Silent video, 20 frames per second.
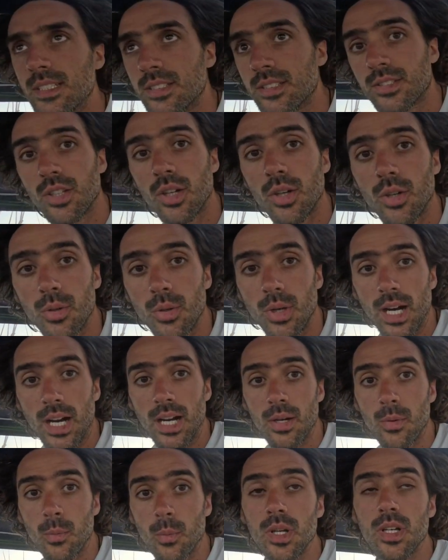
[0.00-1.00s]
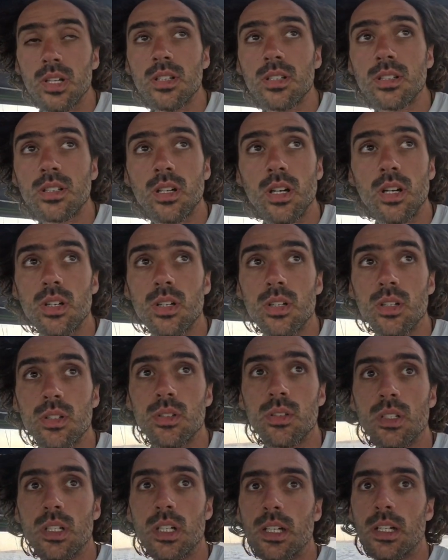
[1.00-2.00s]
So I will
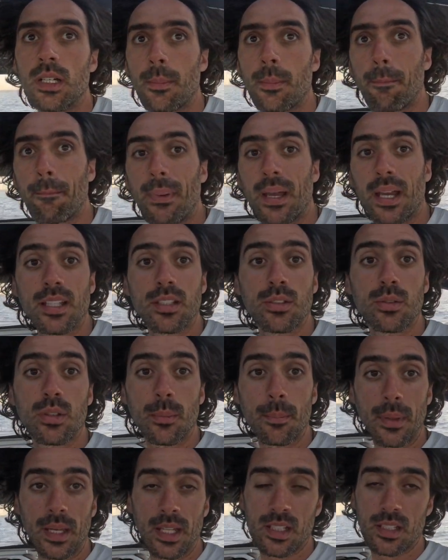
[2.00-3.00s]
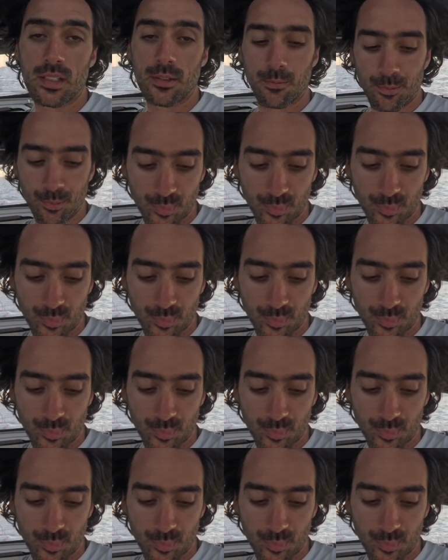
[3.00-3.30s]
go back into the Med.